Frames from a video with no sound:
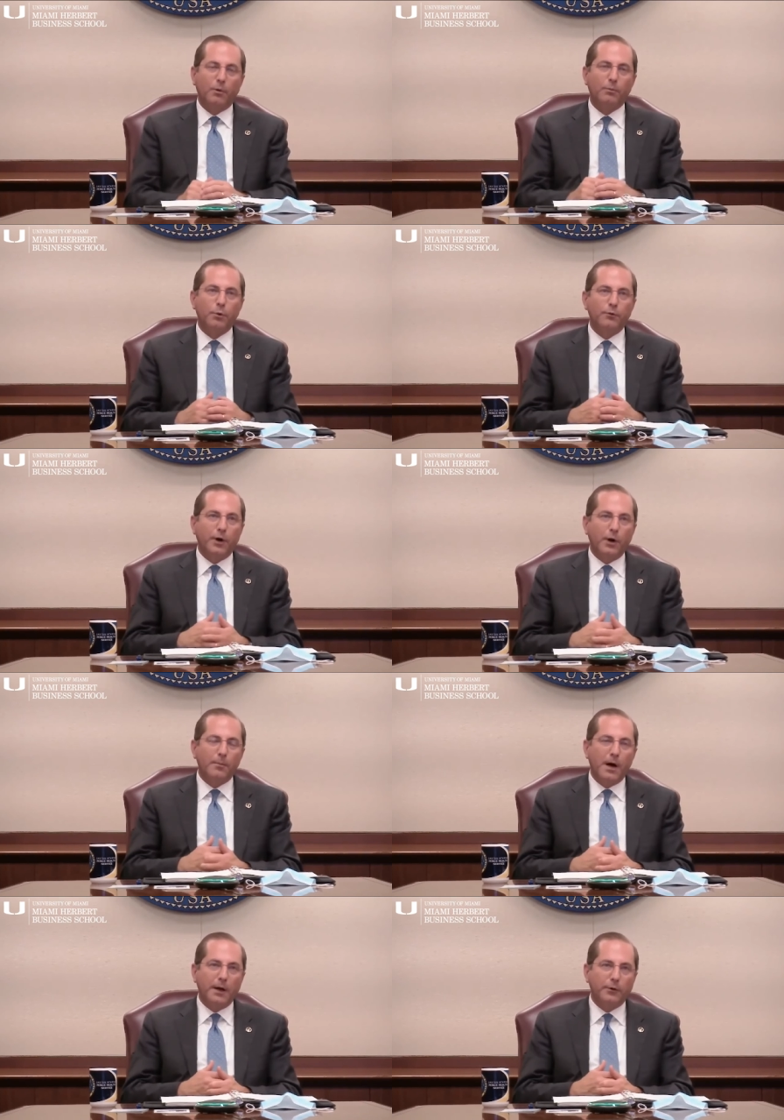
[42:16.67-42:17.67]
we're moving our
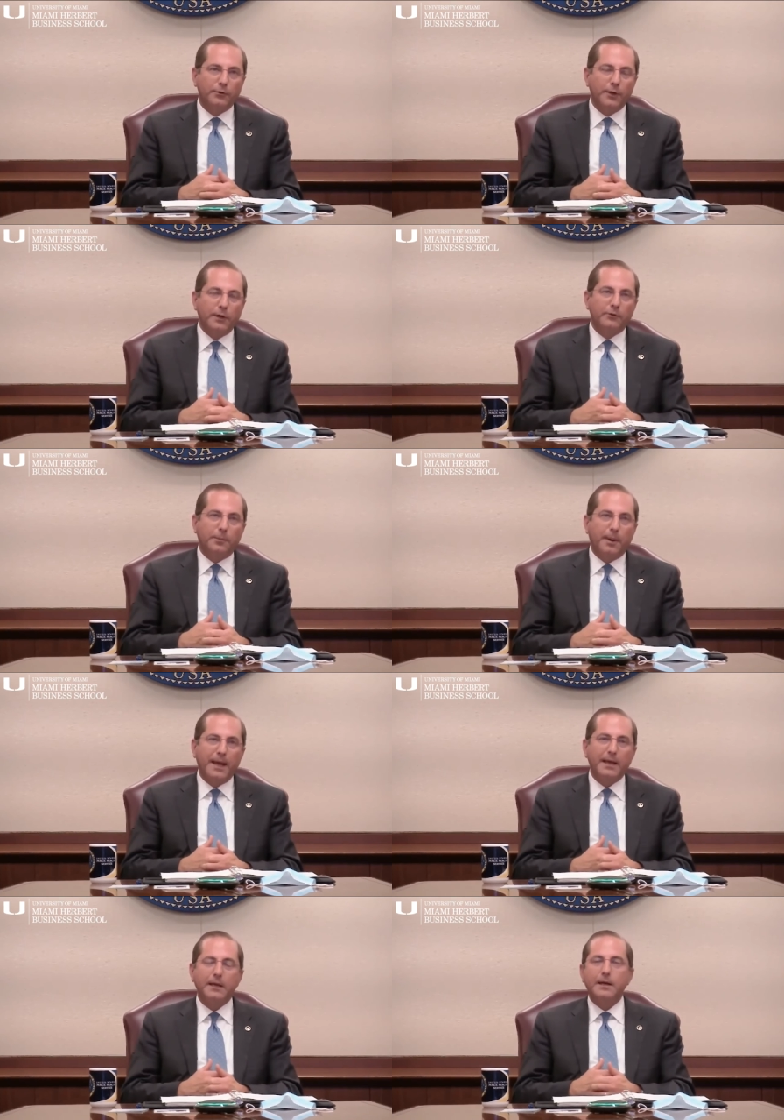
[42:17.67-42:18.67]
models to
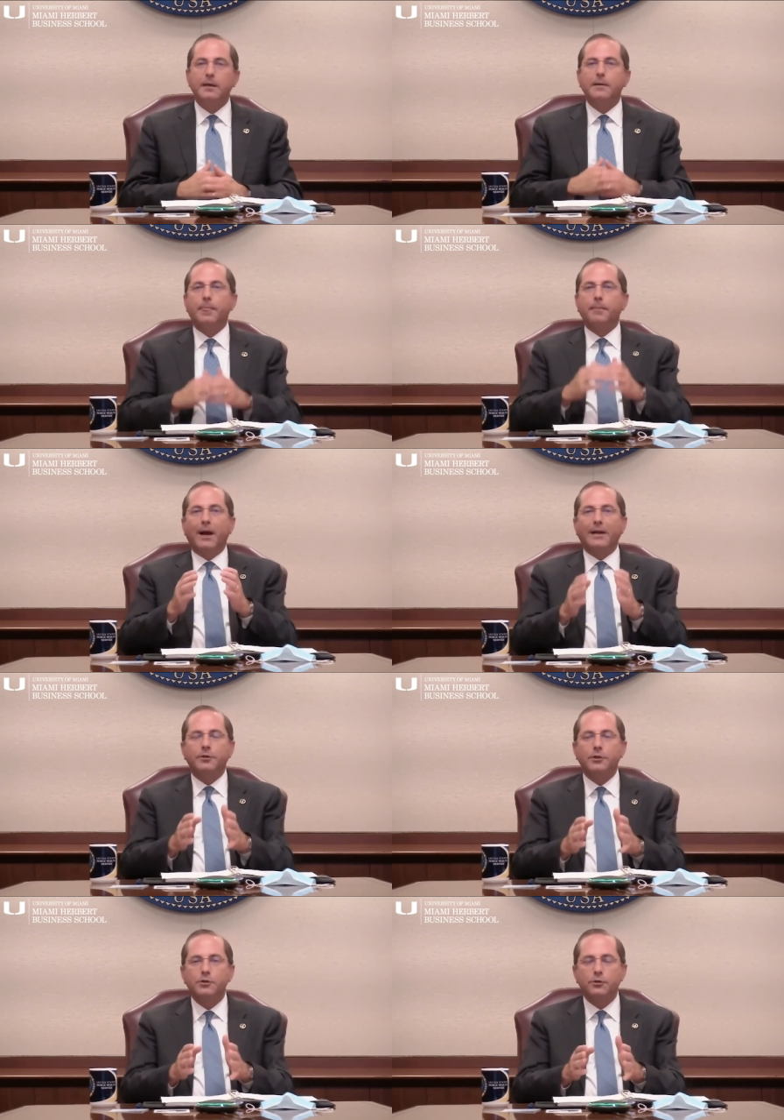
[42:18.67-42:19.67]
pay
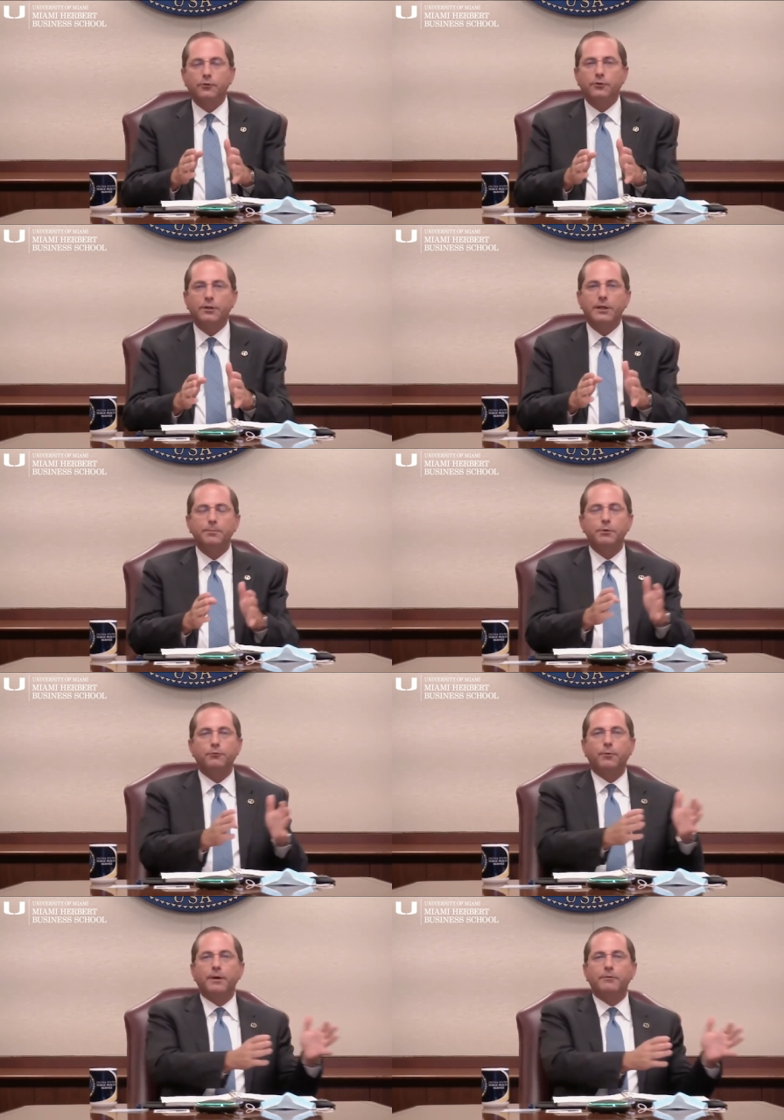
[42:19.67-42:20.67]
practitioners to keep
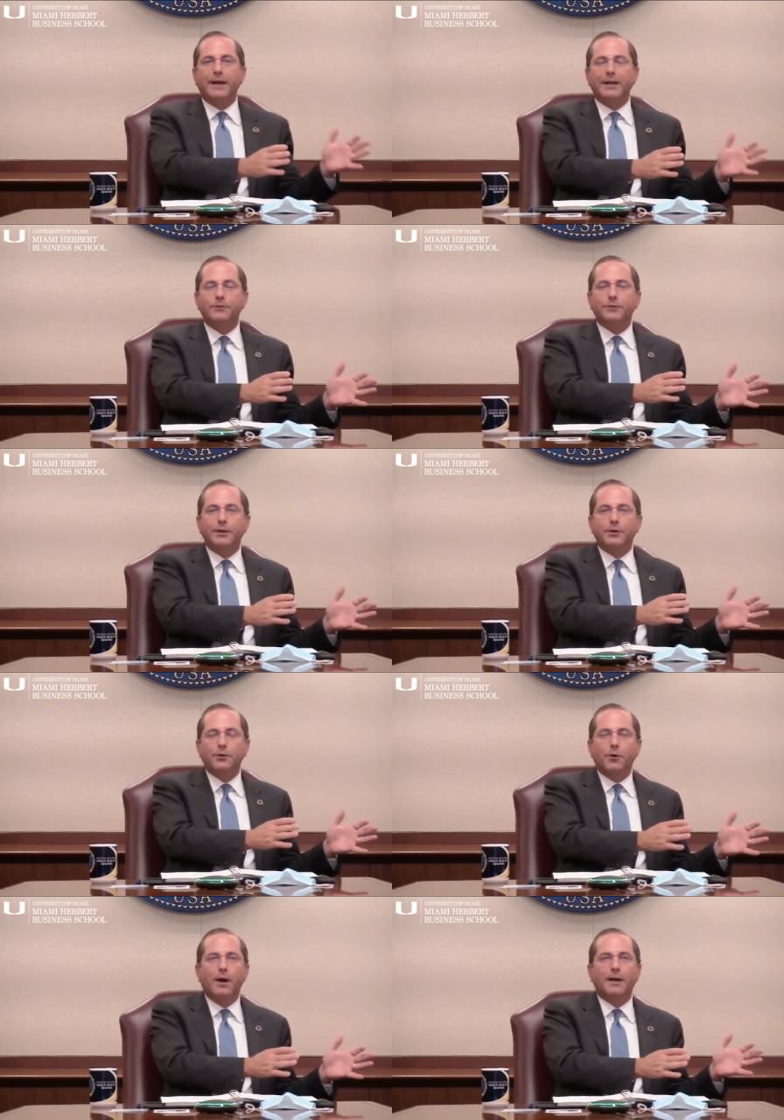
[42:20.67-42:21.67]
you from advancing in
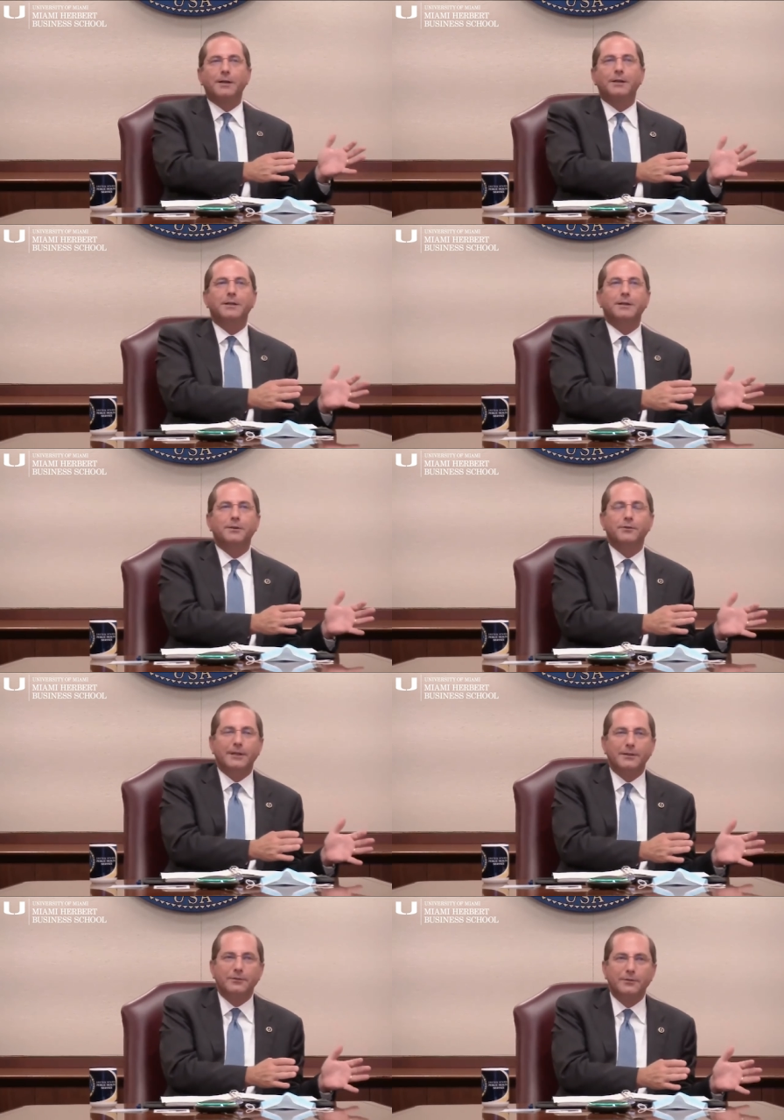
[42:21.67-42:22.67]
your chronic kidney
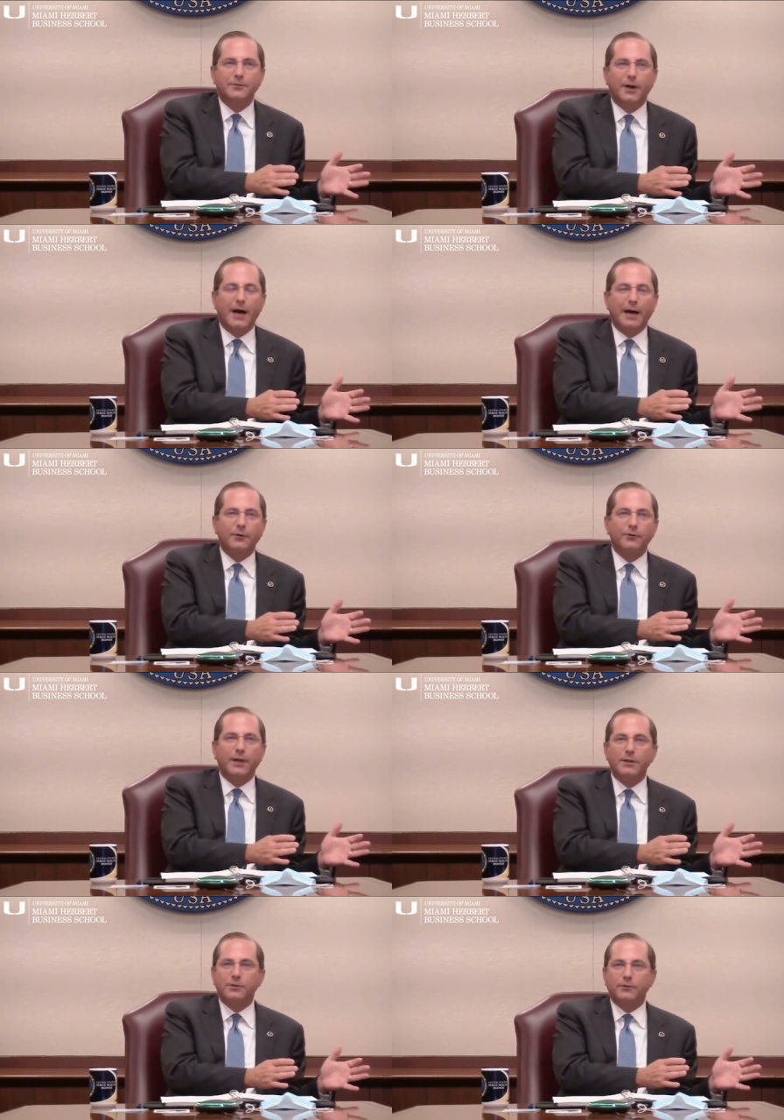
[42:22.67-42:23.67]
disease to higher
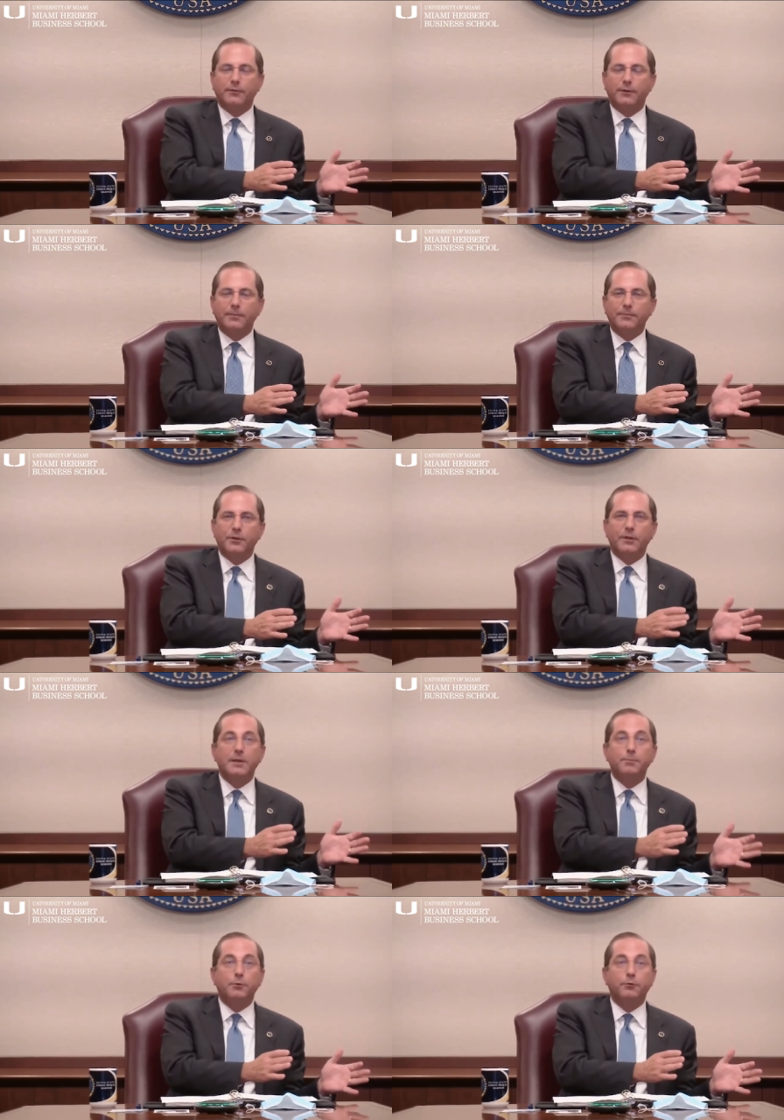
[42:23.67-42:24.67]
stages of it, to
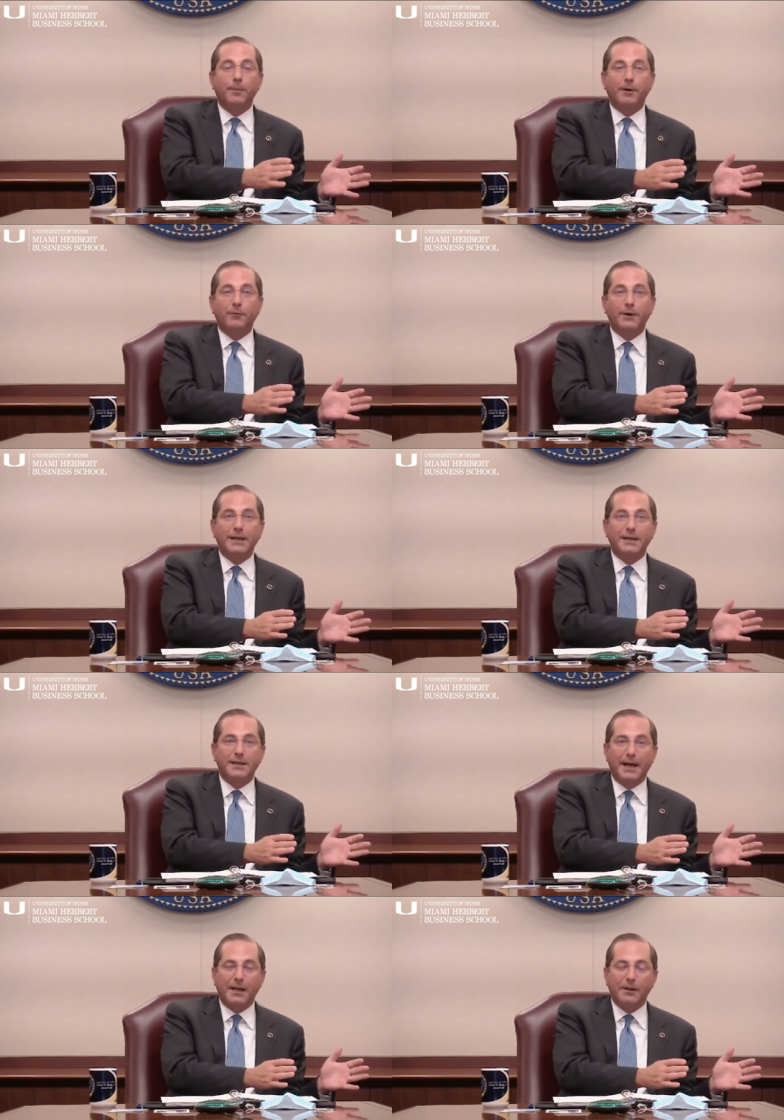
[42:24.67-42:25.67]
keep you from ever
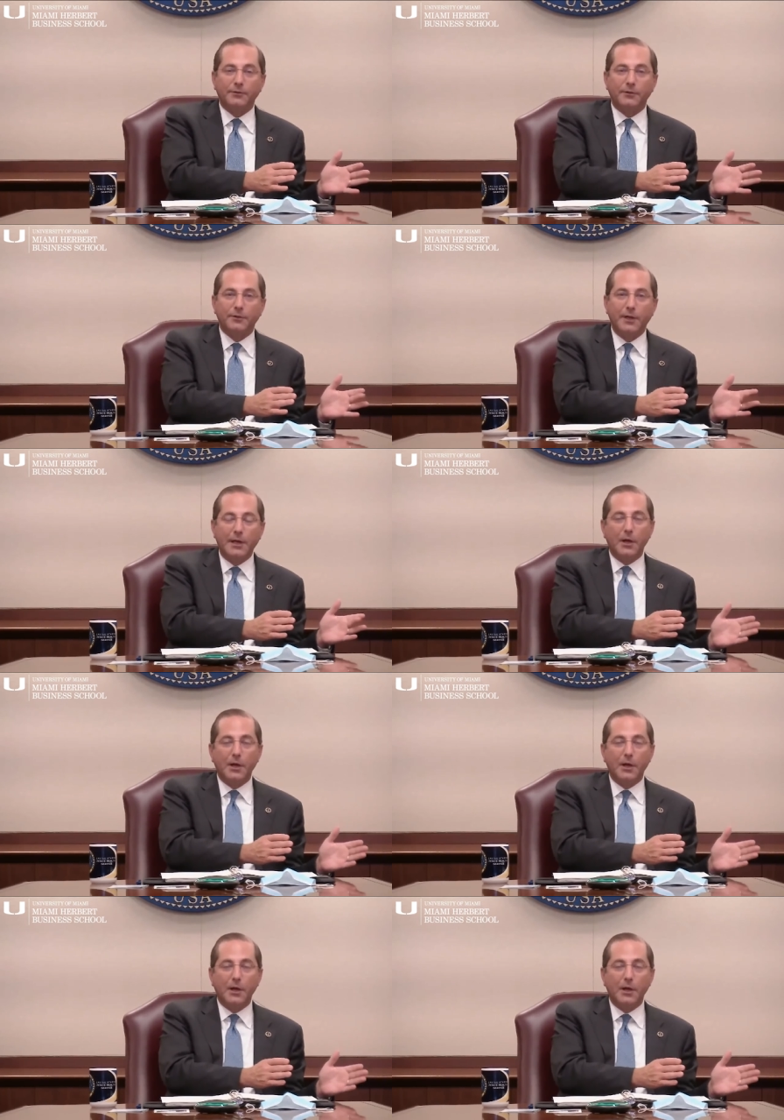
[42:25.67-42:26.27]
needing dialysis.